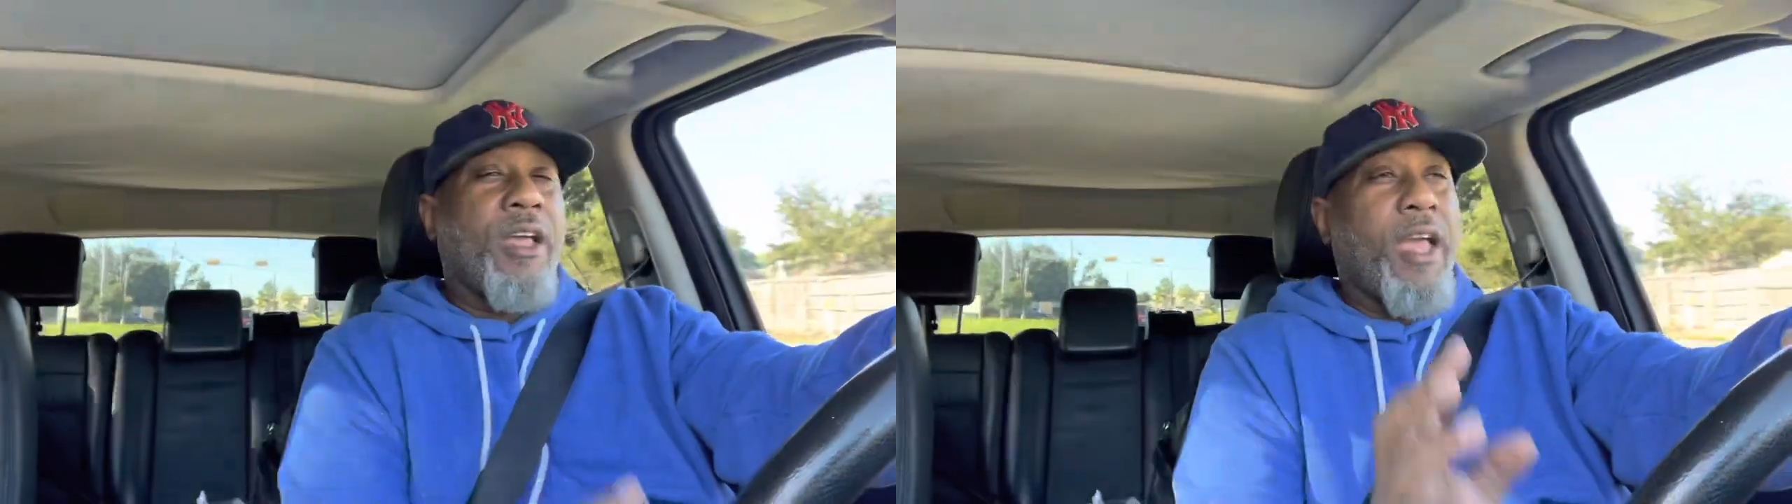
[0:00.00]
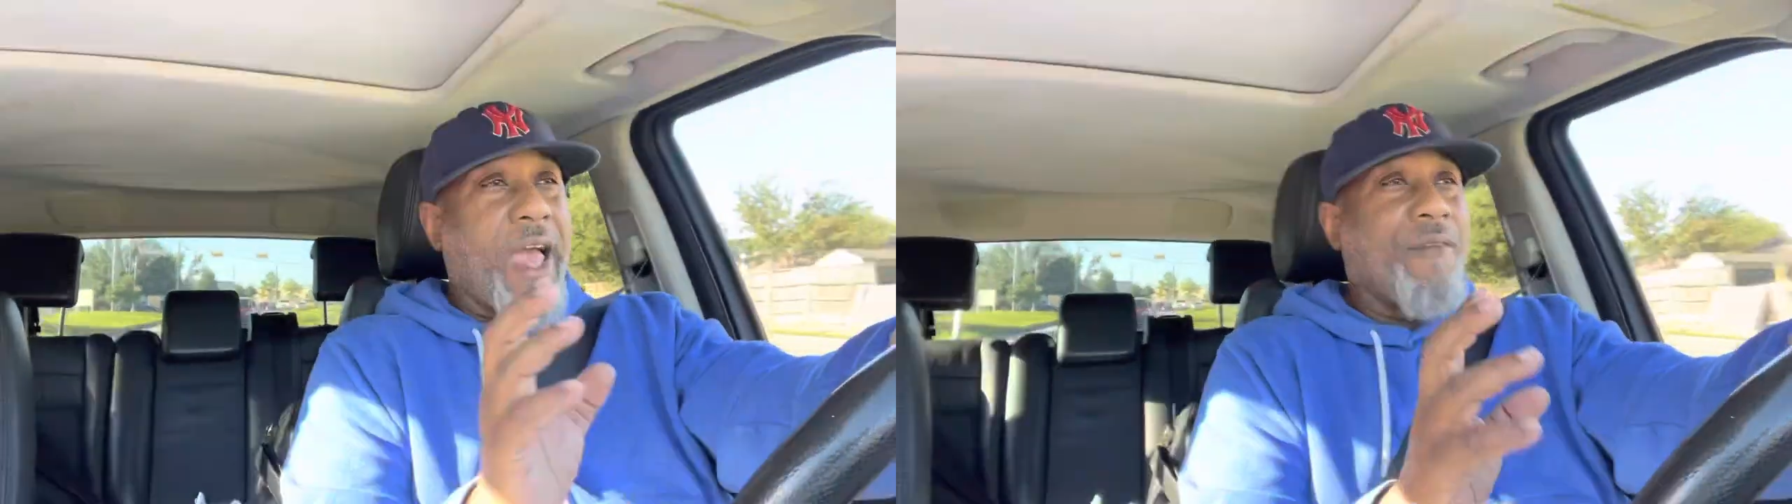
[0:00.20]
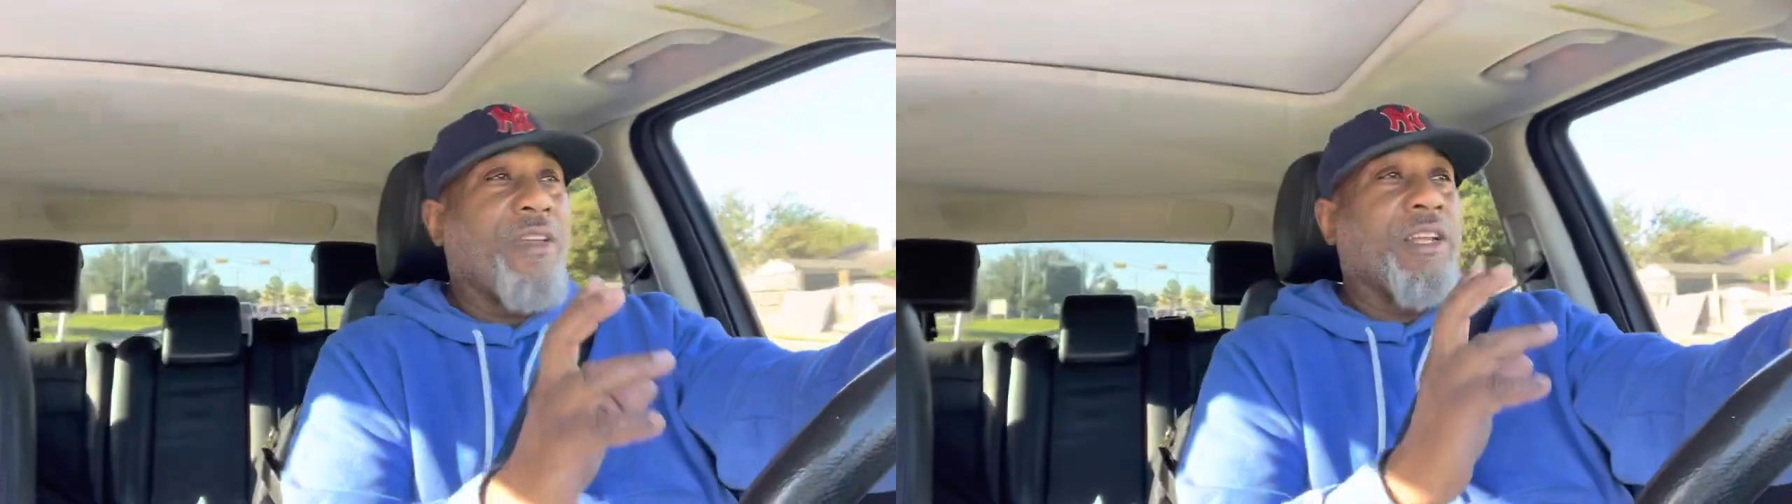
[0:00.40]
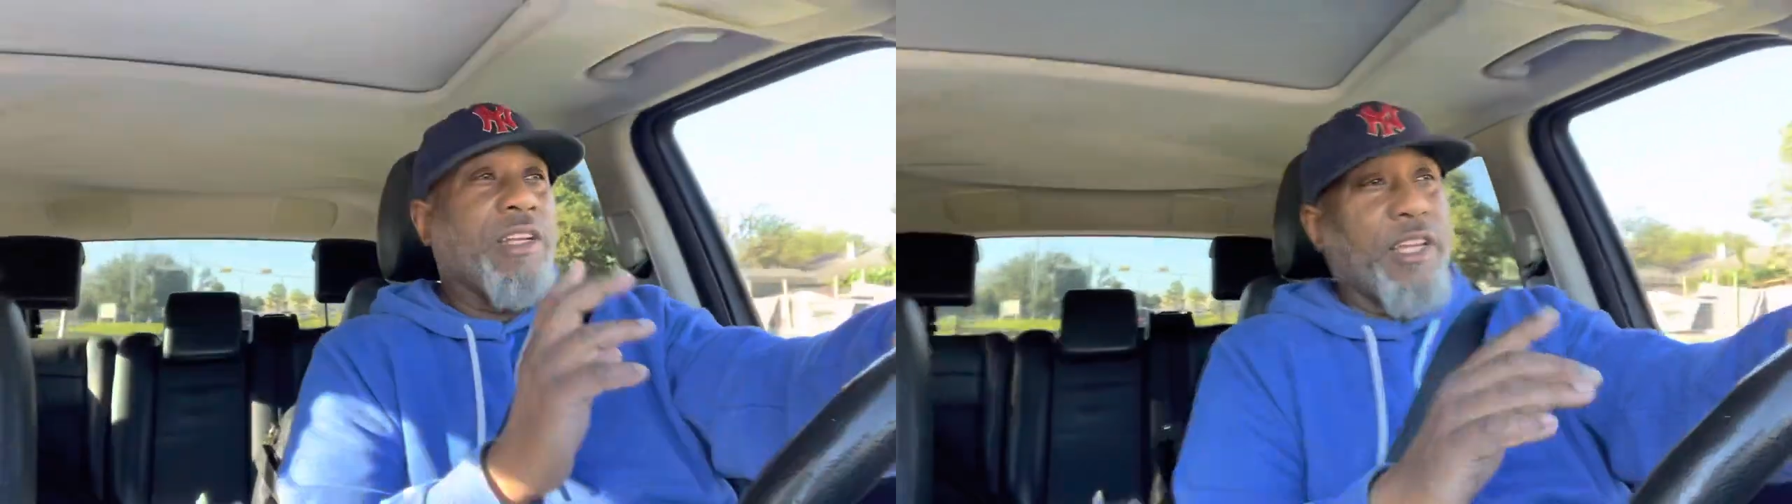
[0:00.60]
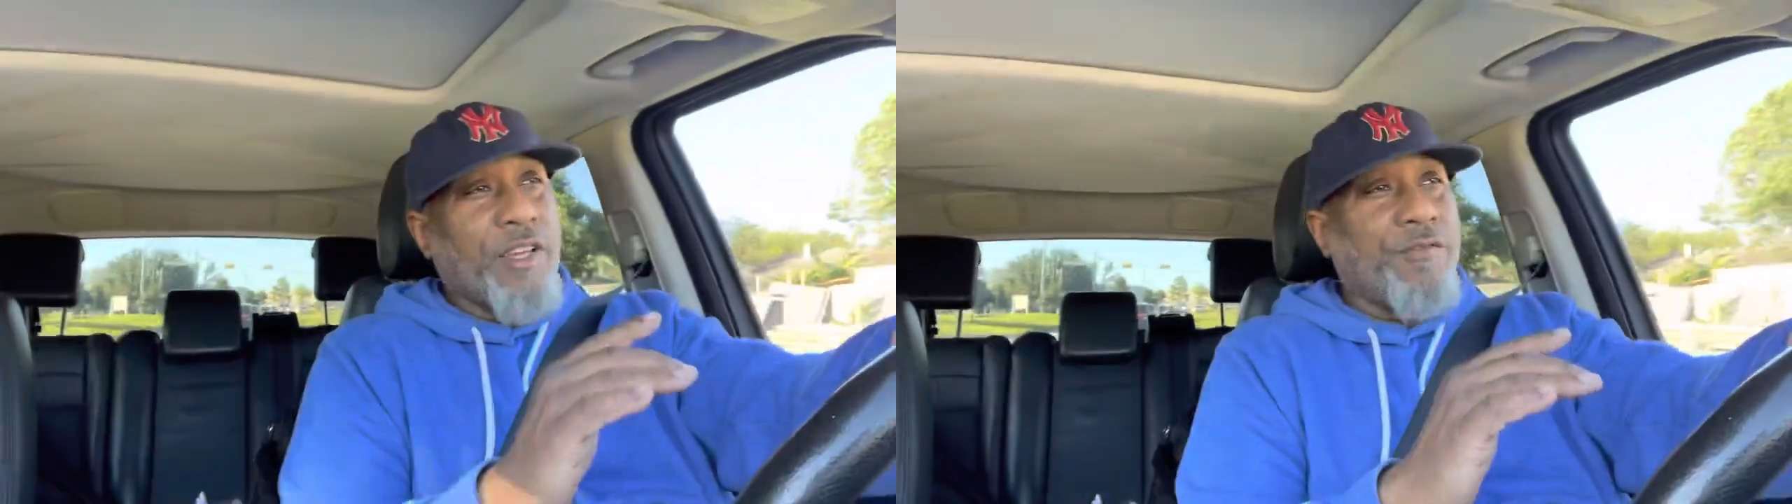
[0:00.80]
having
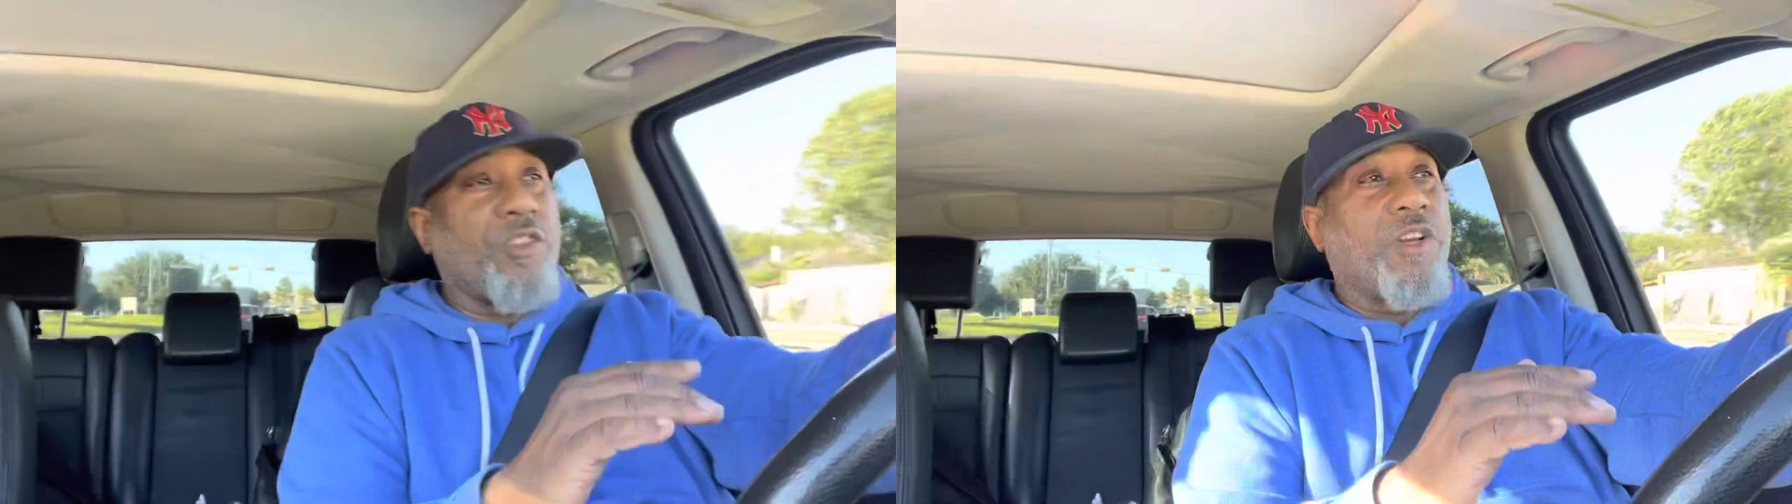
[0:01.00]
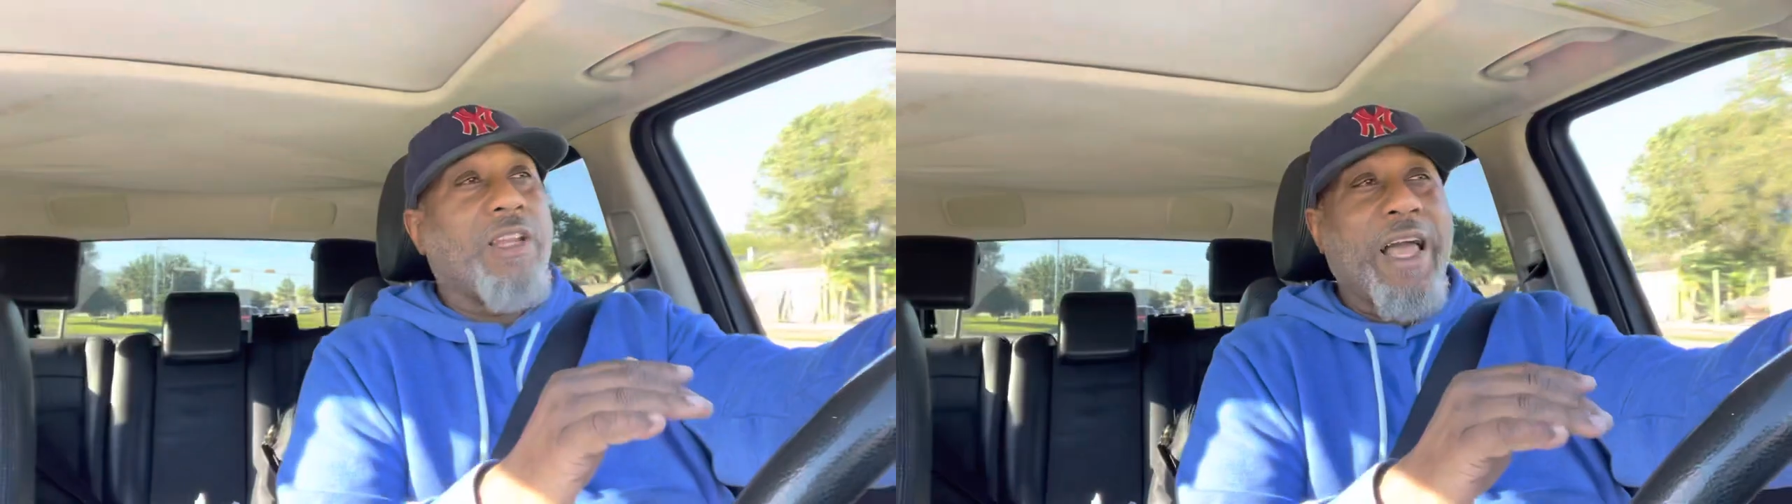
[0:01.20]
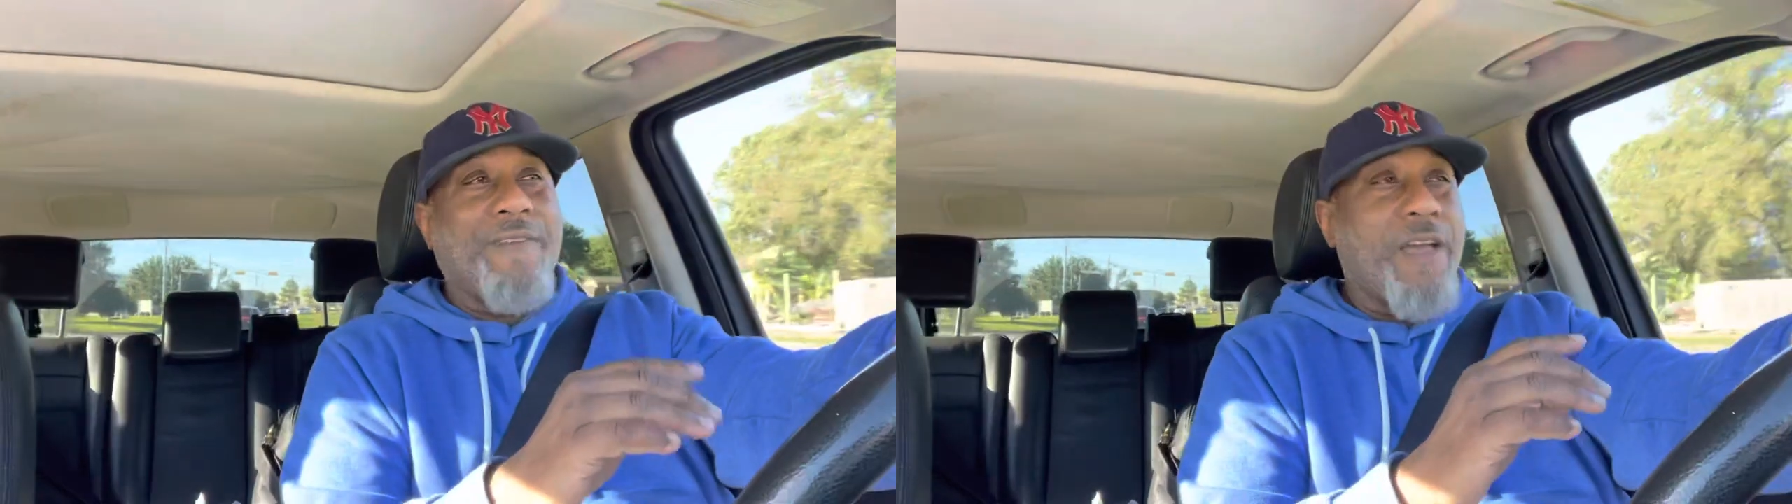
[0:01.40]
lived your life,